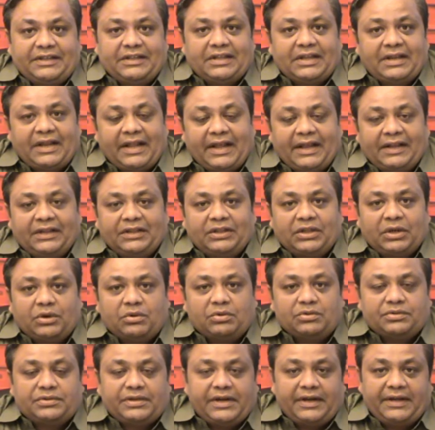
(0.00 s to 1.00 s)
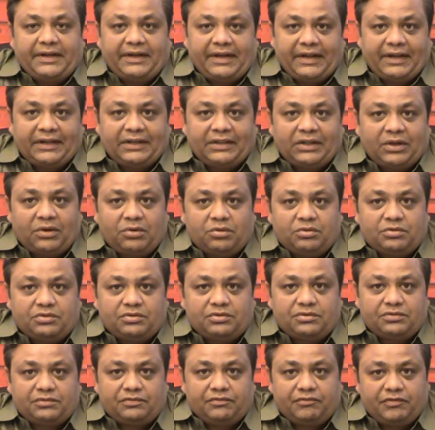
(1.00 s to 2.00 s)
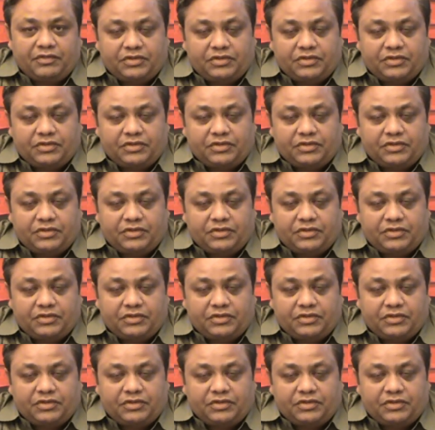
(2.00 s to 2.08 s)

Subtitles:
the 9th house and 10th house,